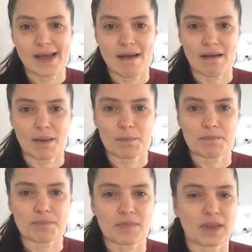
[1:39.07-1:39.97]

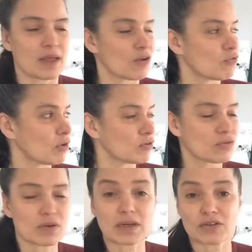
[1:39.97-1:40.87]
um, it grows
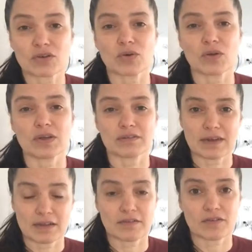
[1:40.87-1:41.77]
really tall, it's
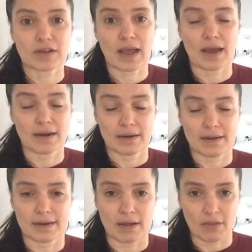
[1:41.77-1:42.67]
native to Canada
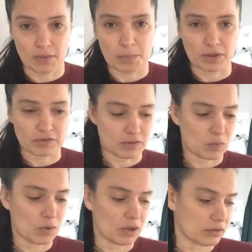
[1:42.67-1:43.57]
and other parts of the
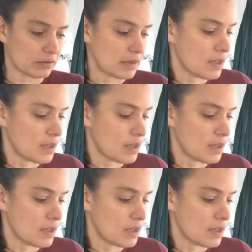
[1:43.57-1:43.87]
world,